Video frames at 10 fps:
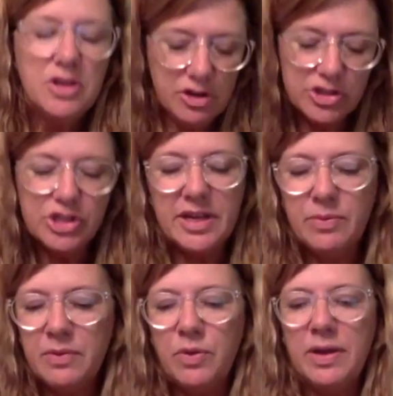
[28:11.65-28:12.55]
Usually
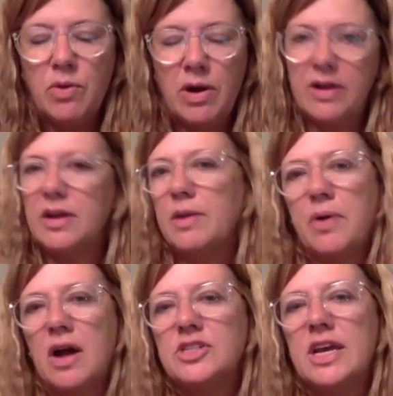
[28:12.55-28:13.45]
when we work on a
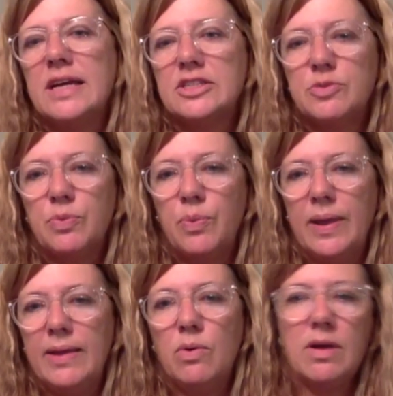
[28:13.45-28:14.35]
project,
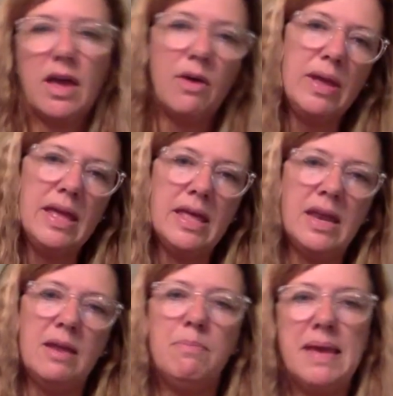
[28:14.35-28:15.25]
we will go in
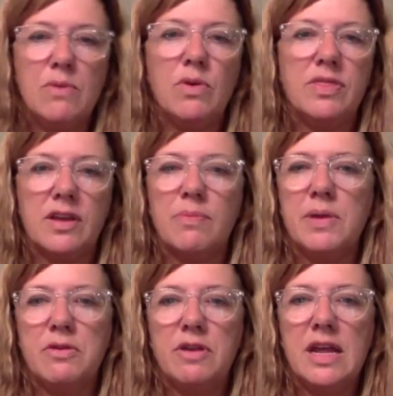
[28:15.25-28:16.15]
and meet with the
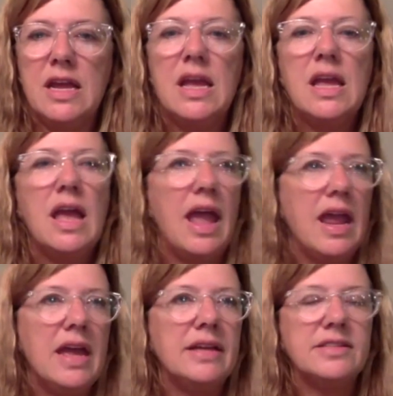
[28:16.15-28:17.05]
community
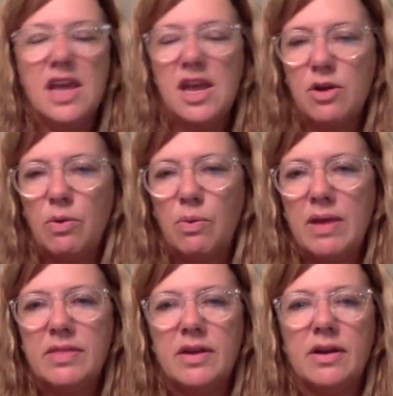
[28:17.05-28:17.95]
and hear
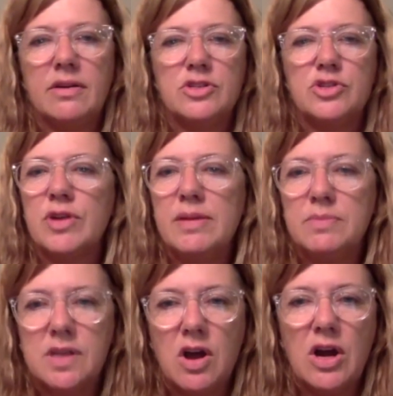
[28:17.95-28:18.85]
what their
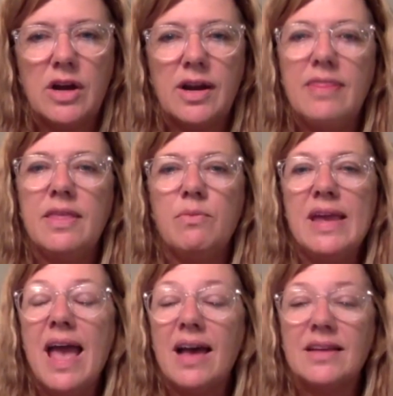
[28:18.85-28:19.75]
dreams are. And then
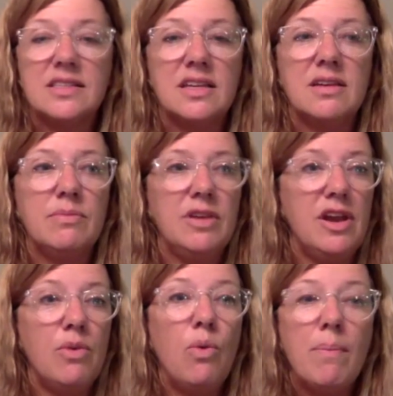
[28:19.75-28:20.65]
we ask them,
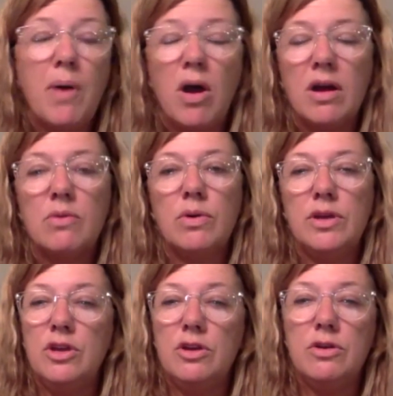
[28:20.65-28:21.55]
what part will
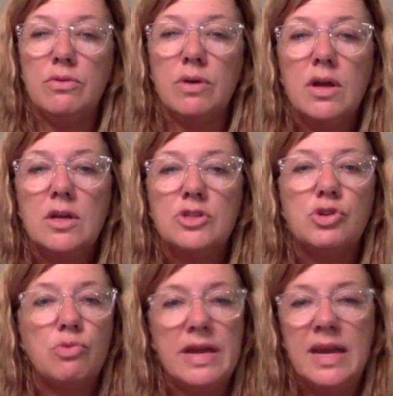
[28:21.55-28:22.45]
you
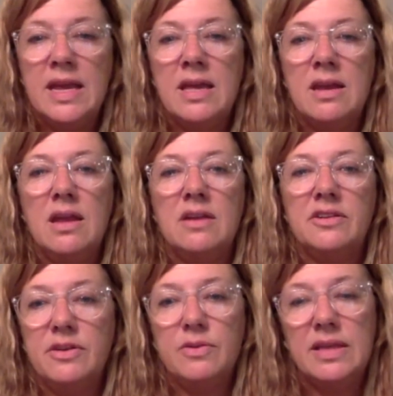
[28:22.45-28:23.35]
join in
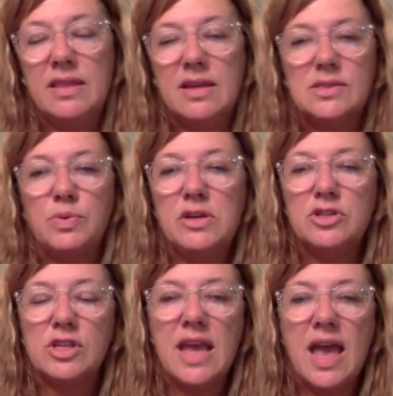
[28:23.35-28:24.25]
doing this? We
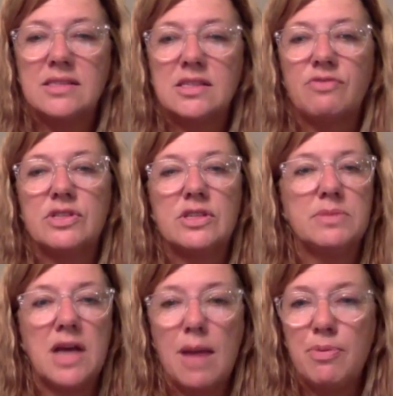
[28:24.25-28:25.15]
usually ask for some
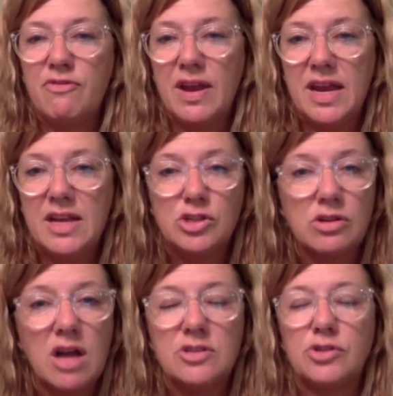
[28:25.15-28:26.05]
type of financial
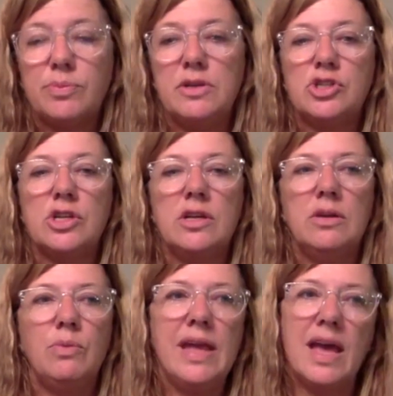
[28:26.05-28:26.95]

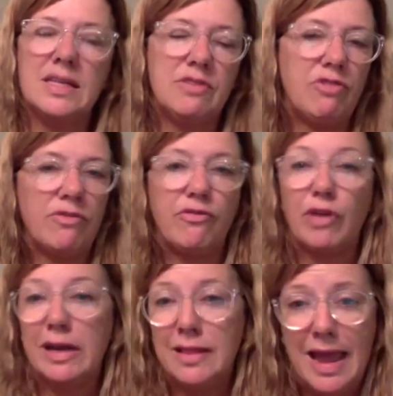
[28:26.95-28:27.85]
contribution. We ask for
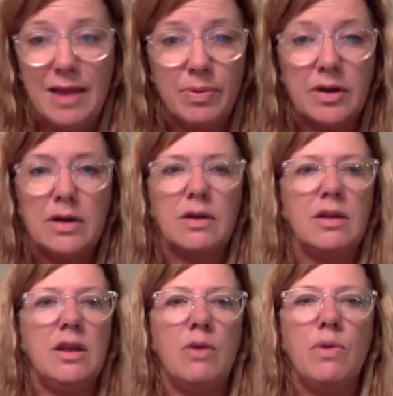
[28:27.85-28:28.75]
free labor.
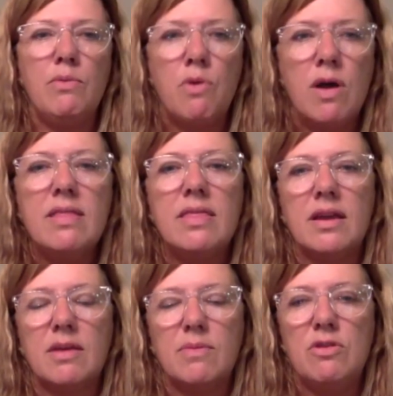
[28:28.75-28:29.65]
We want
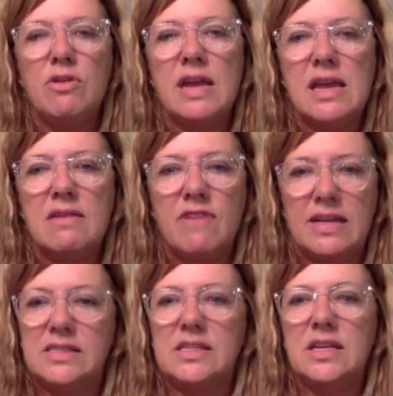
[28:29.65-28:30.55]
the community
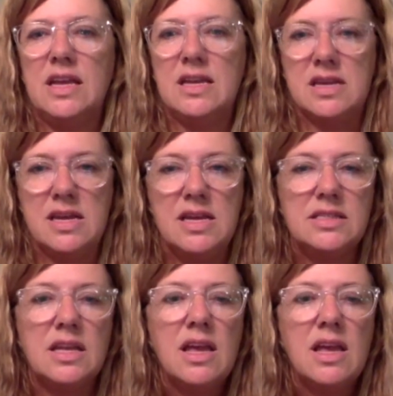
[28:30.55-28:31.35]
invested in it.